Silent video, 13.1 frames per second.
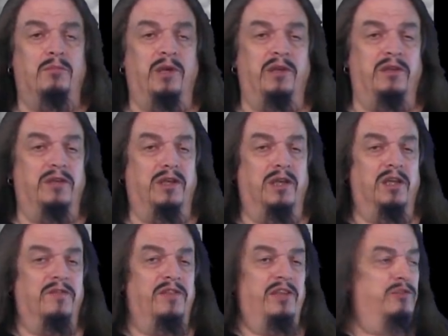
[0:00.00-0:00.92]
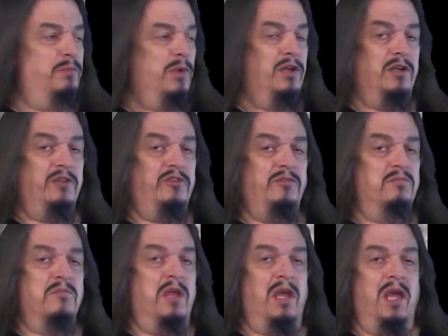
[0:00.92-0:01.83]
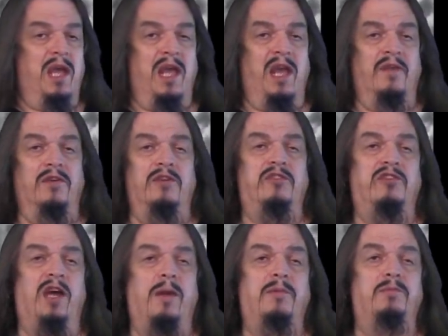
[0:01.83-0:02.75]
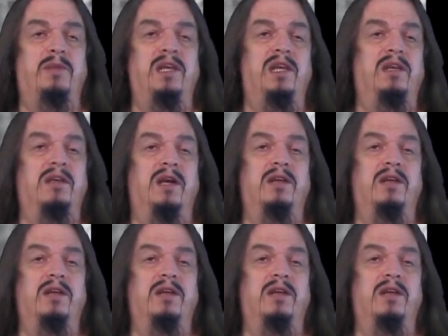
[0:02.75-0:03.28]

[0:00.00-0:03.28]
But none of these birds ever stopped being